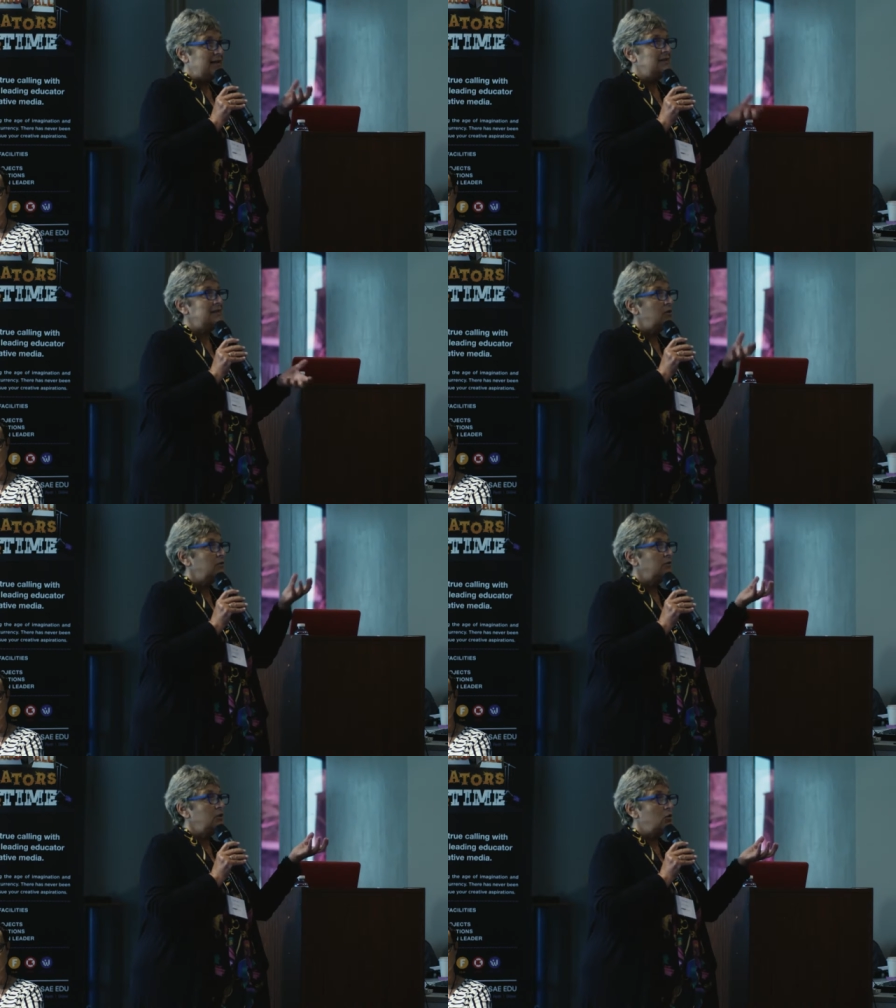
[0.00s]
And
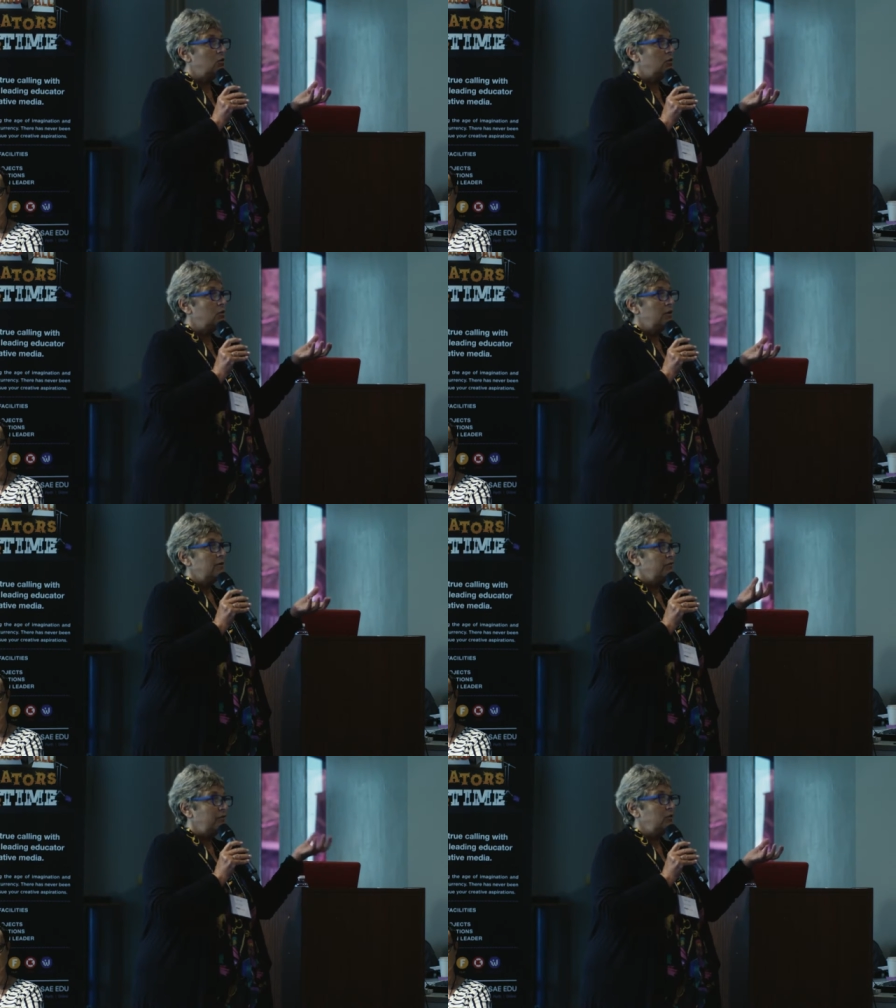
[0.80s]
sell your
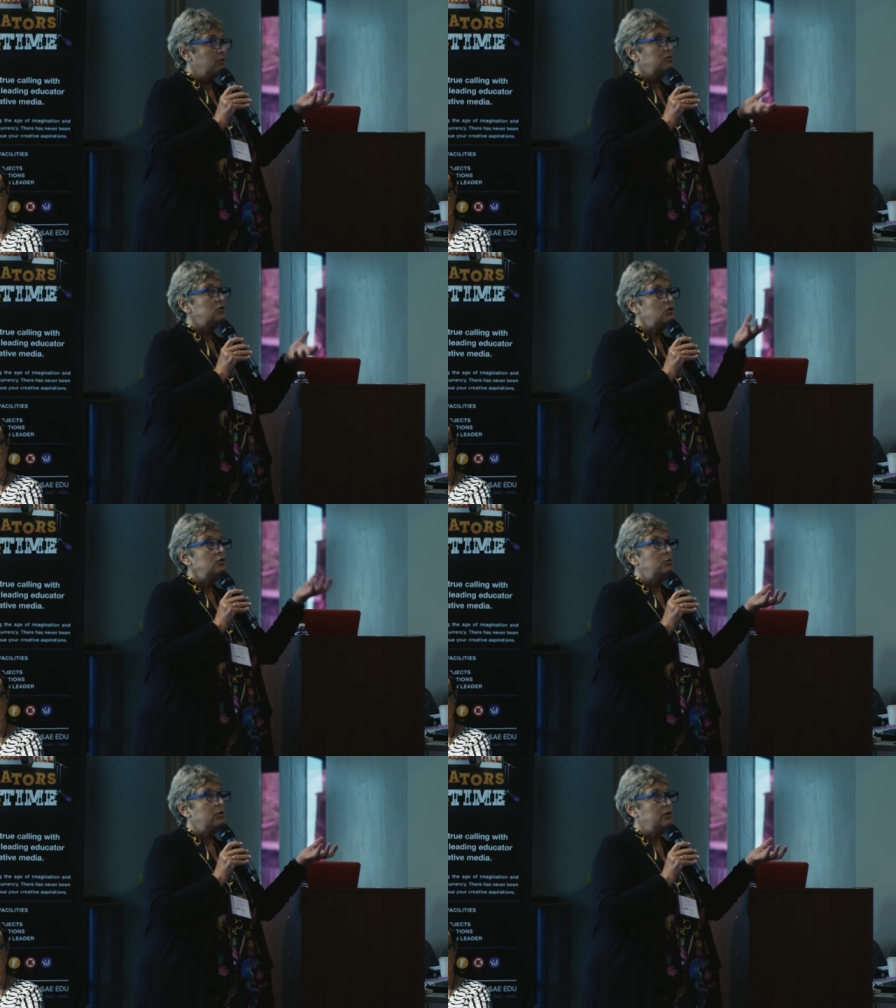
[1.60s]
film
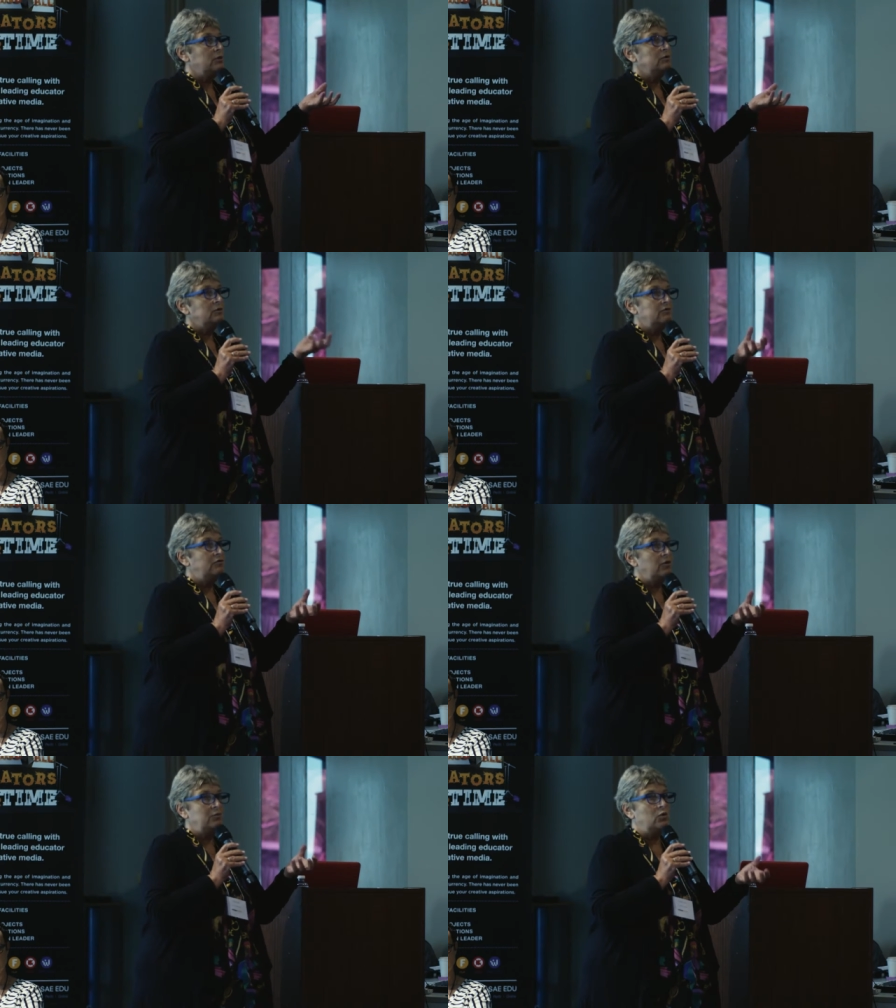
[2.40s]
to the world
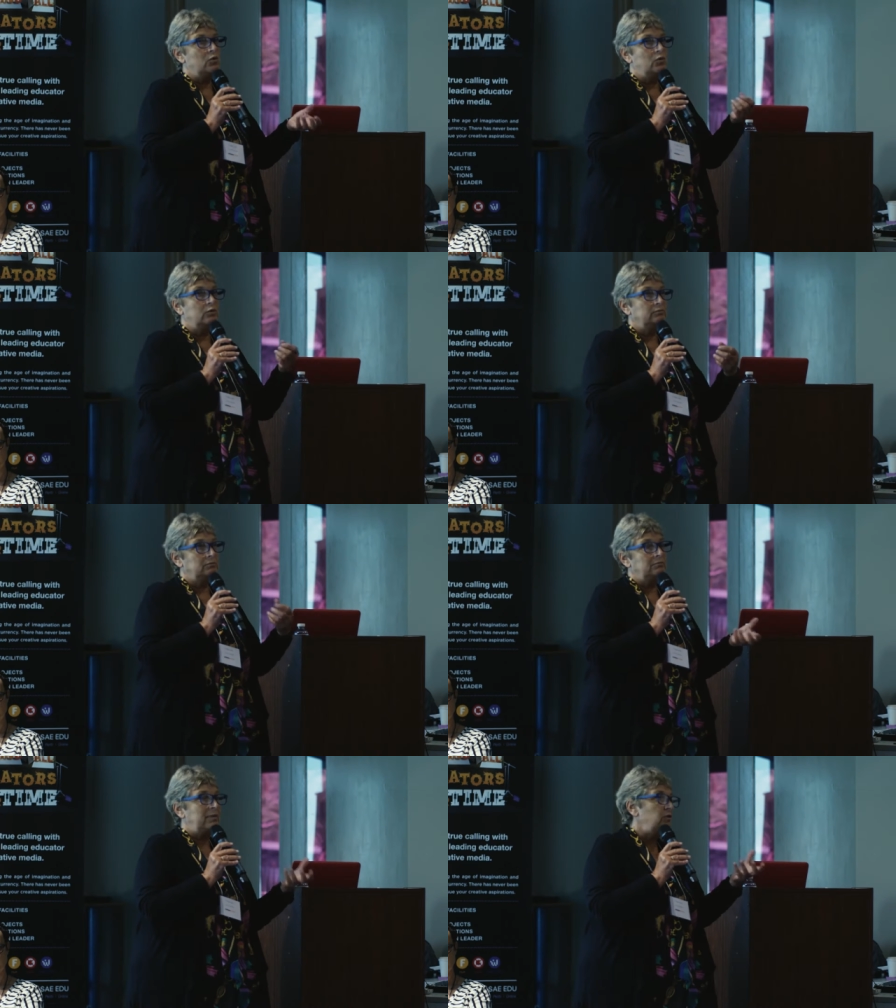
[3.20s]
from your
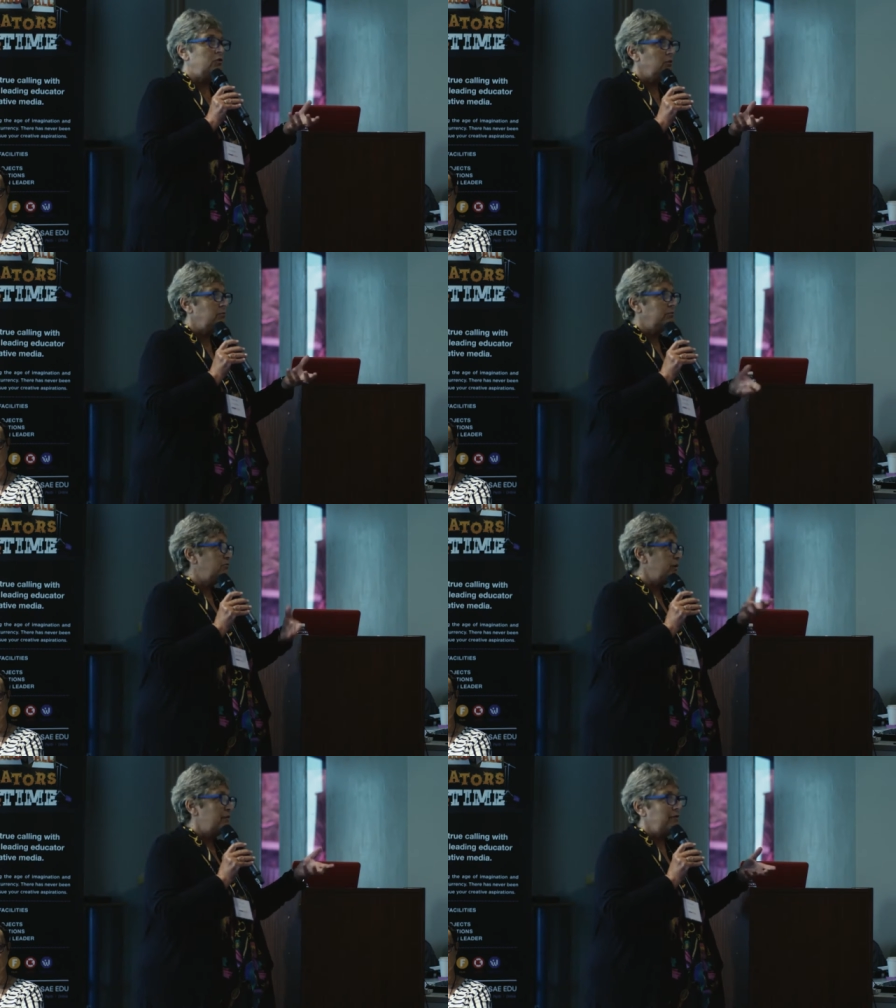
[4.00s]
bedroom,
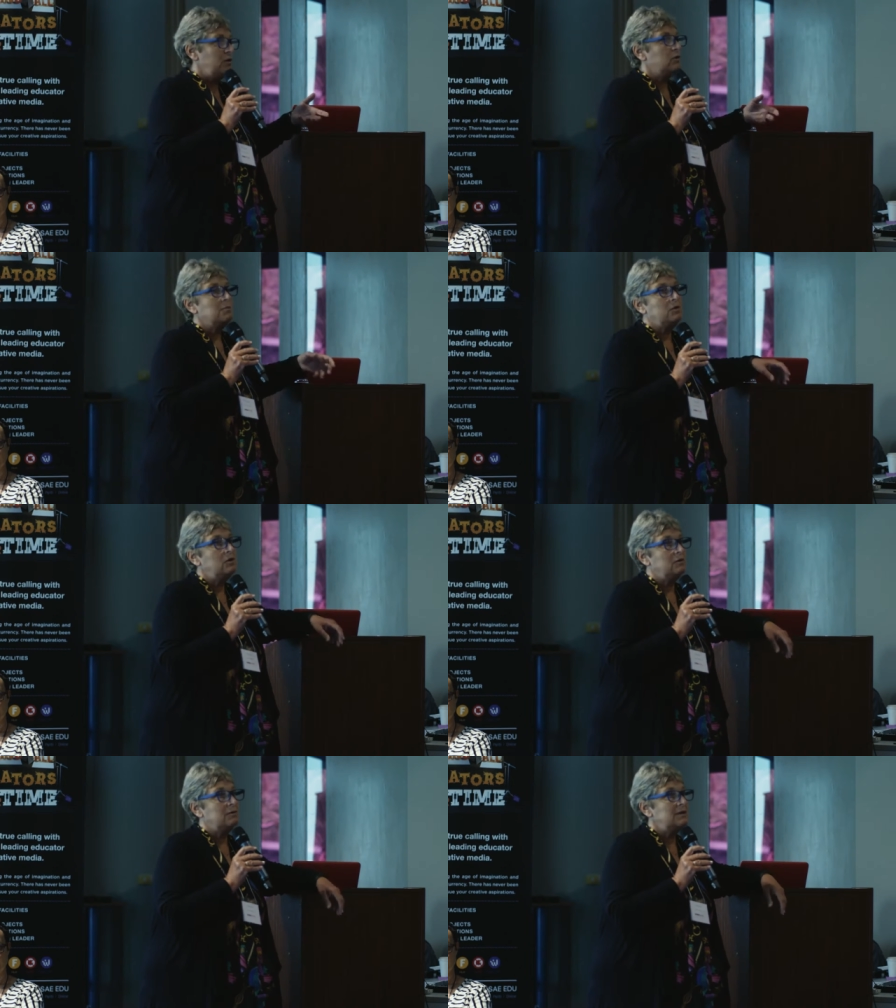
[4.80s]
wherever your
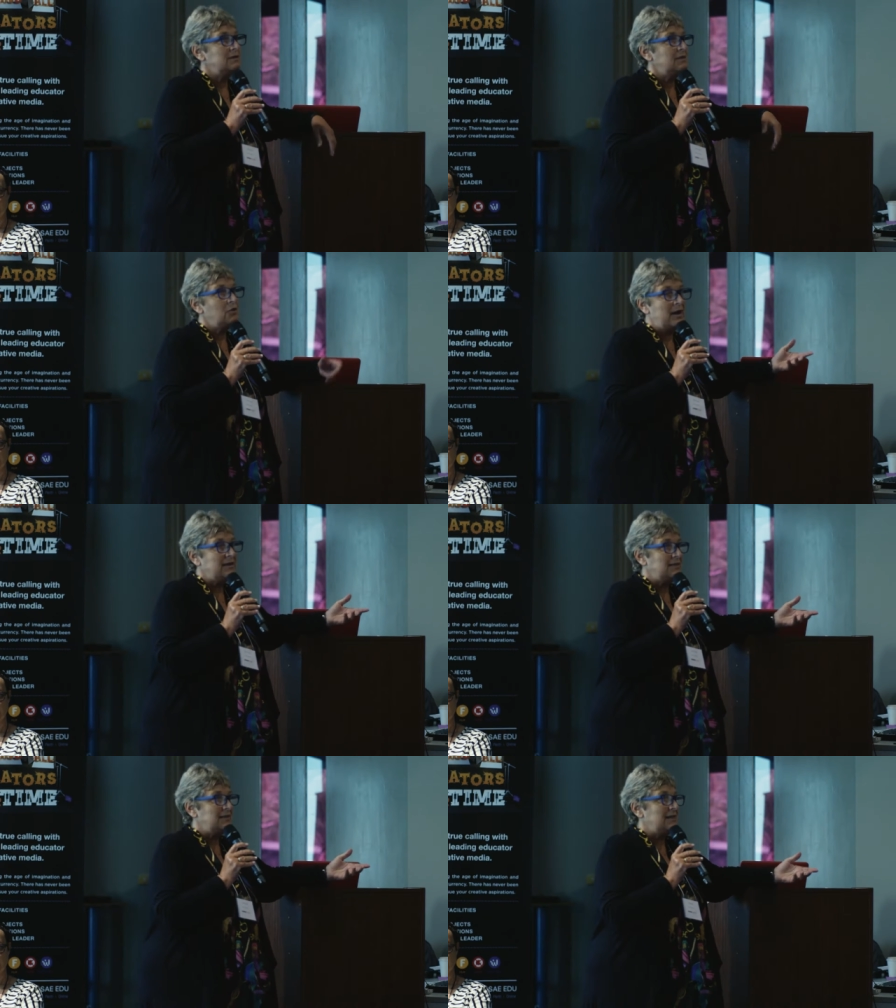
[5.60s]
computer is, that you're
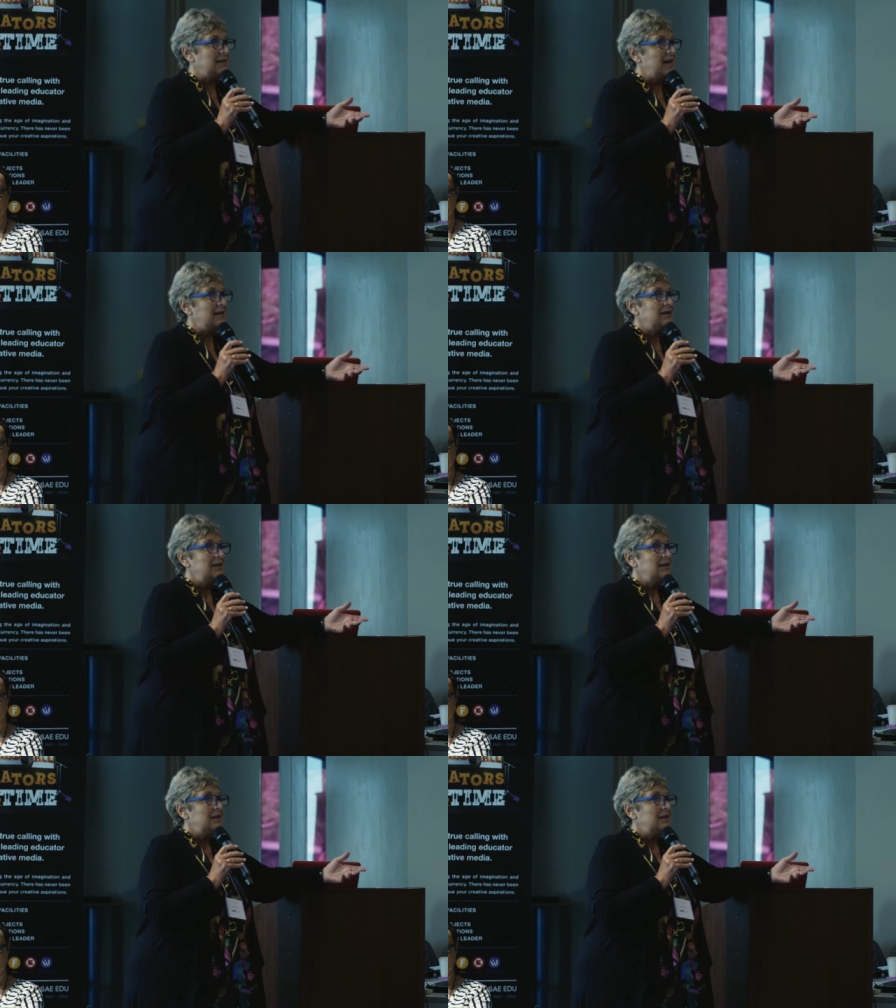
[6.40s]
accessing that